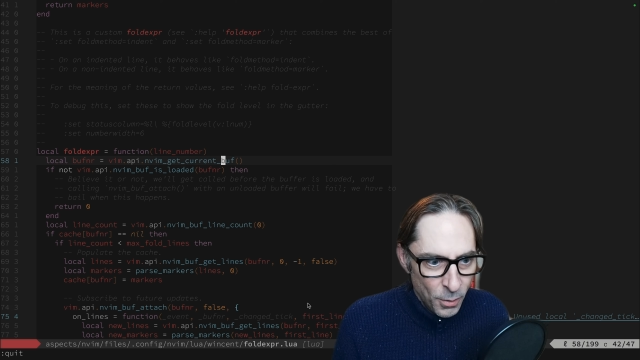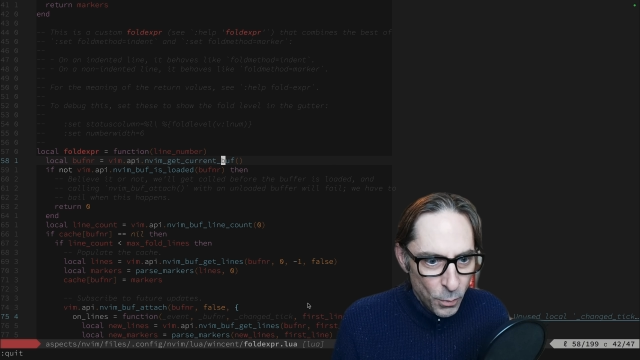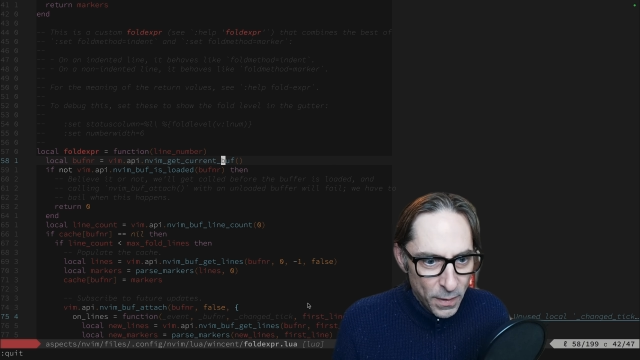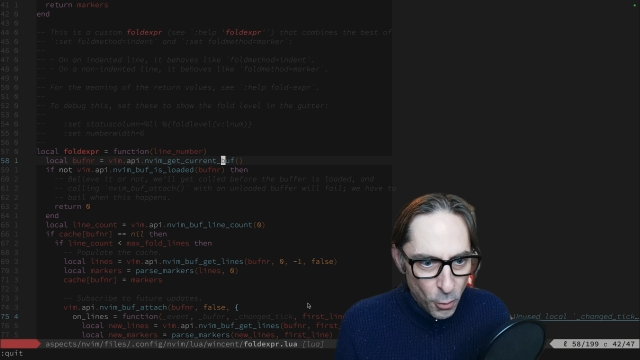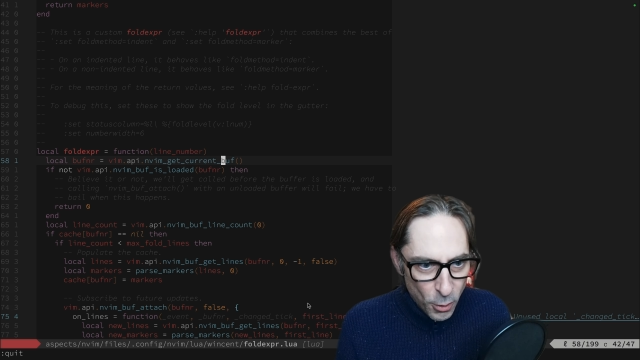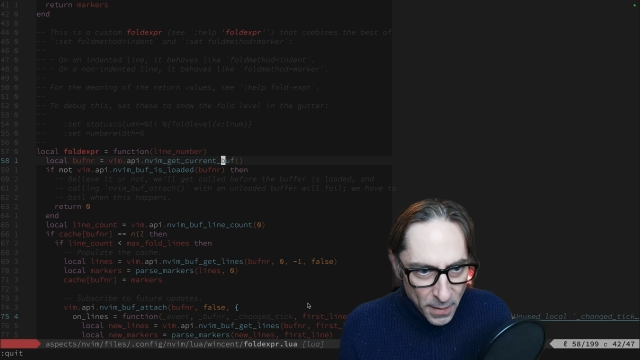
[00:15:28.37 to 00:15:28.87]

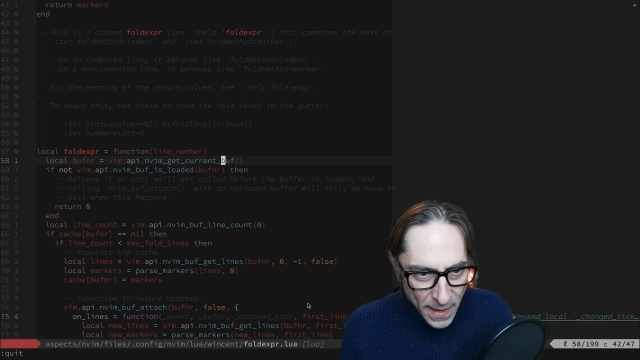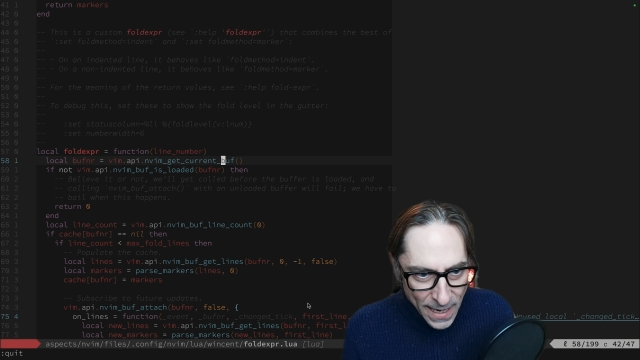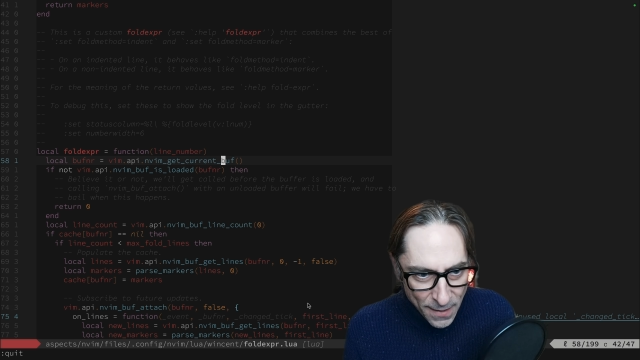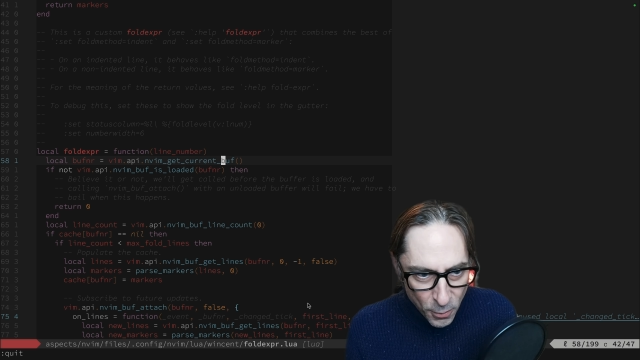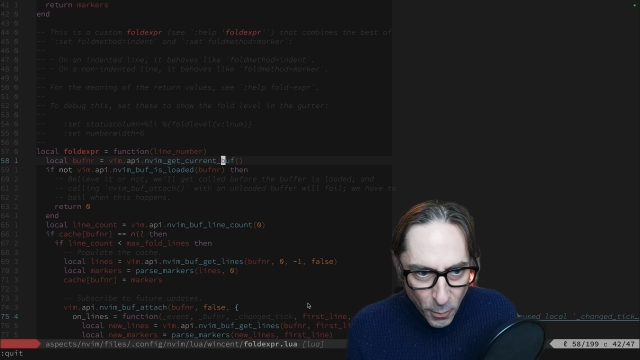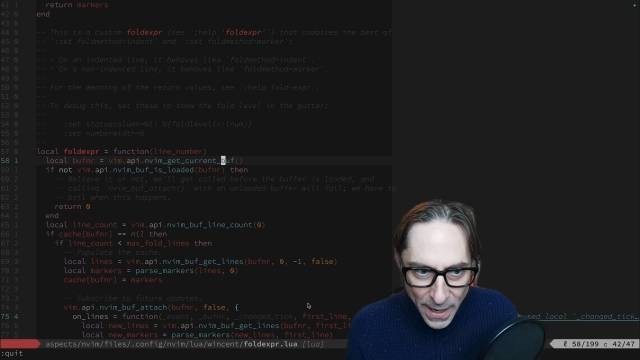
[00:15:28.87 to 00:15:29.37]
with all of that
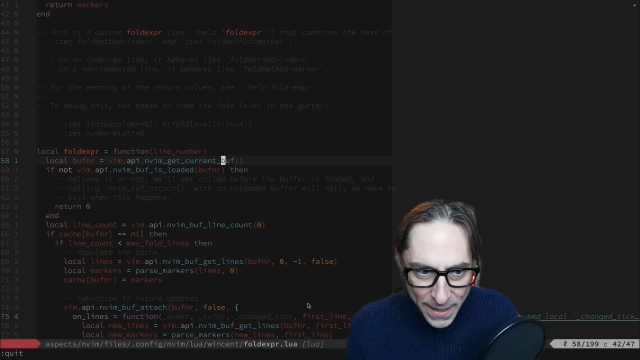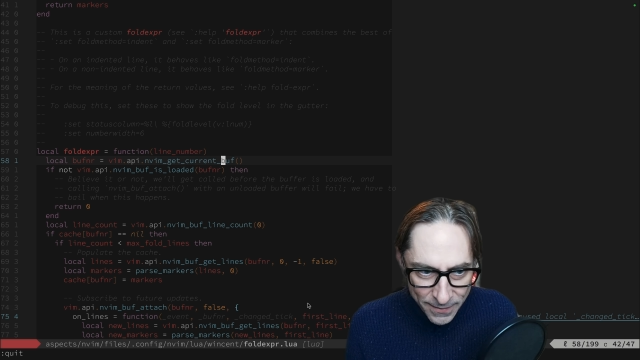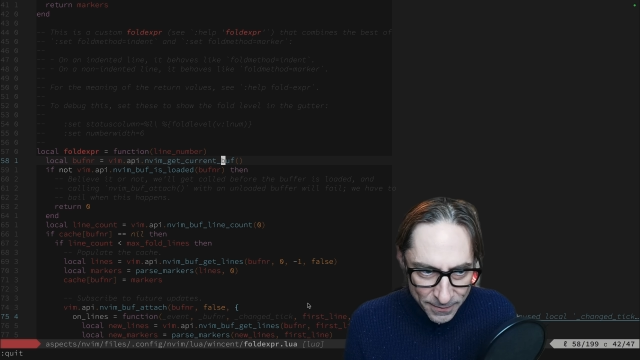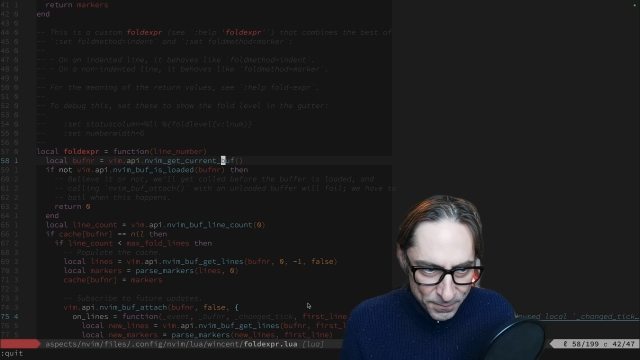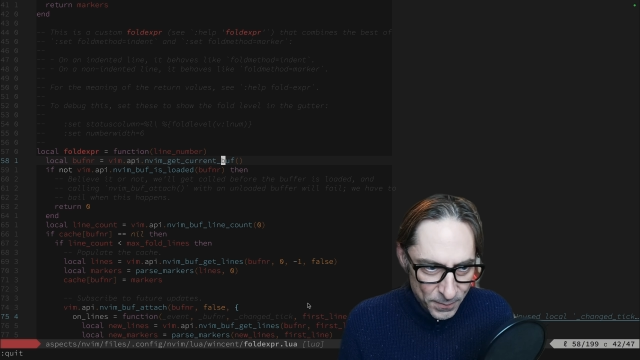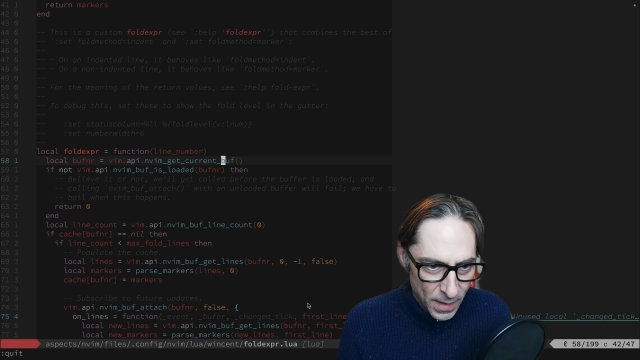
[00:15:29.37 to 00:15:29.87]
out the way,
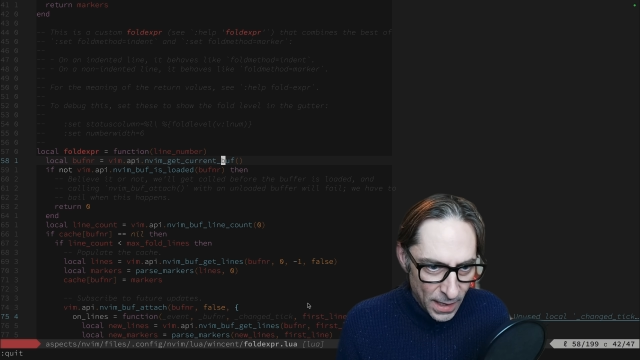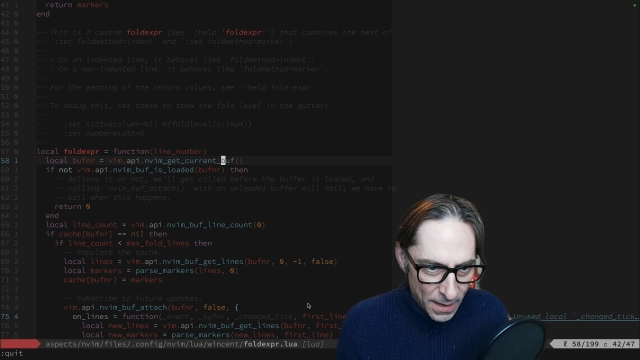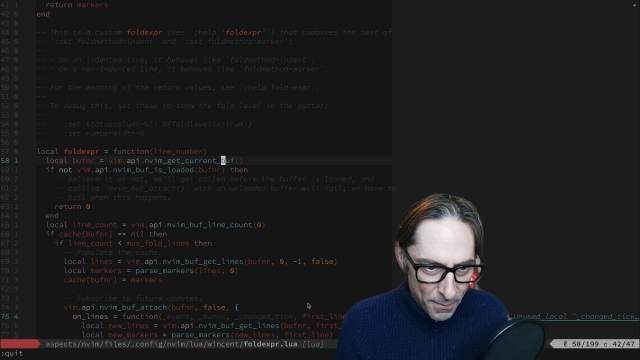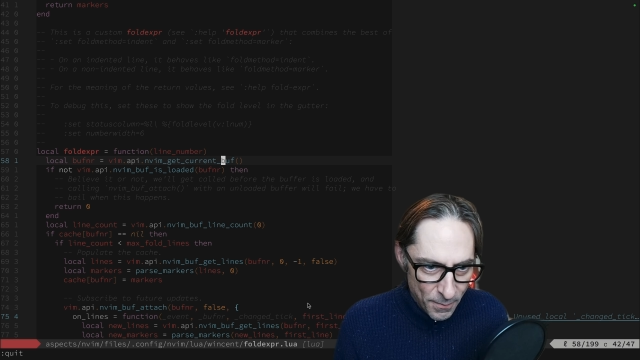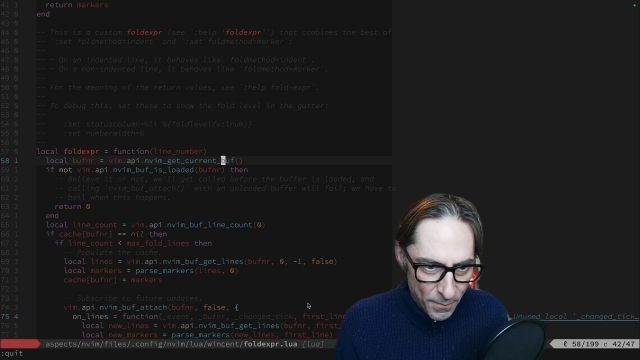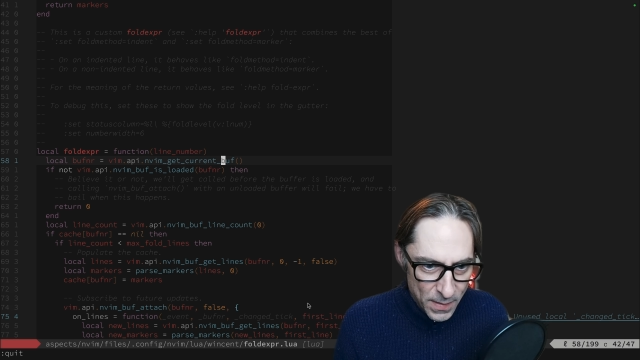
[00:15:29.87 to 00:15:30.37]

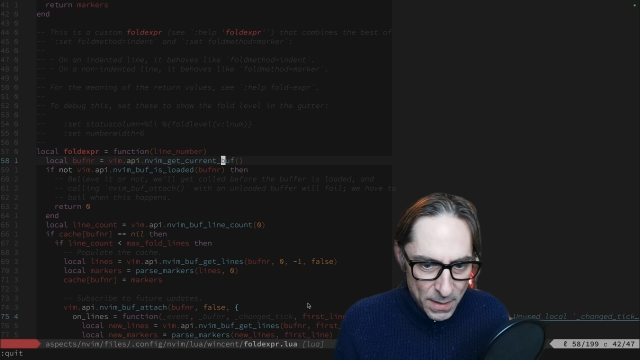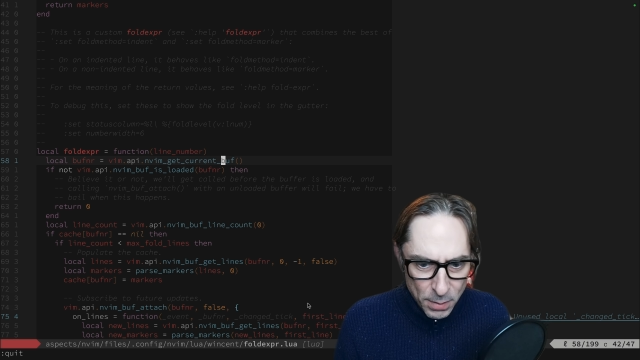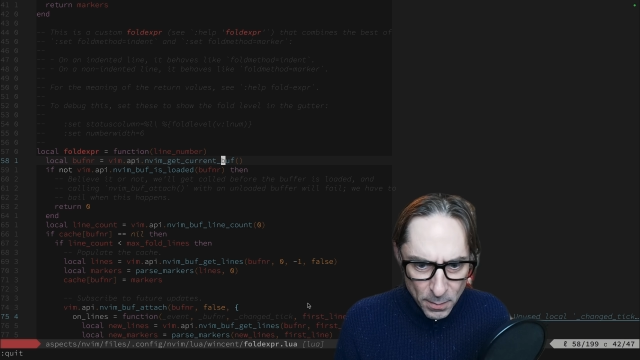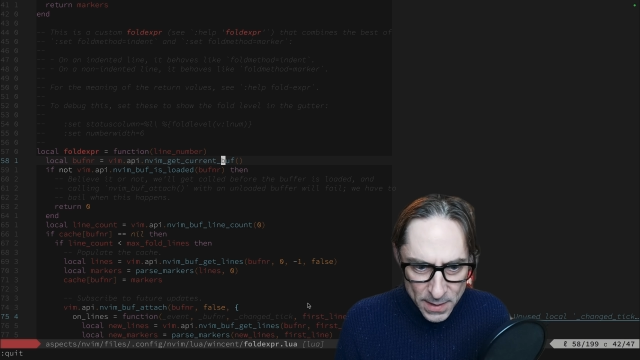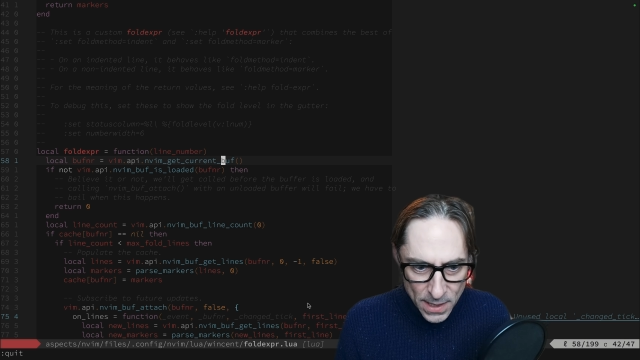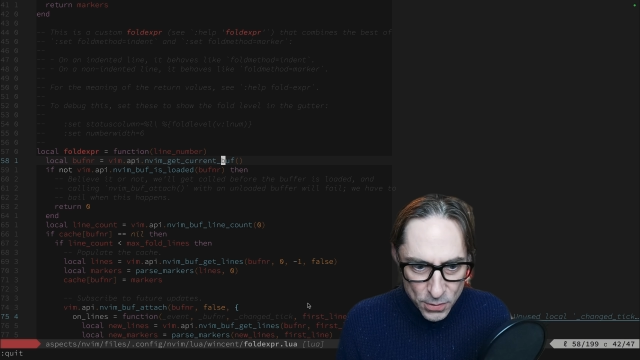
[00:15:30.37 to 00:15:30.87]
the
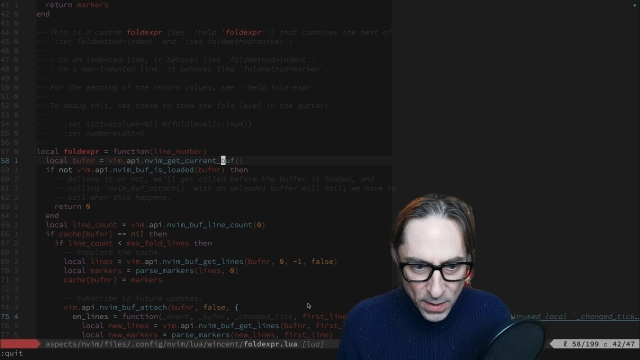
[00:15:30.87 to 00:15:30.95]
implementation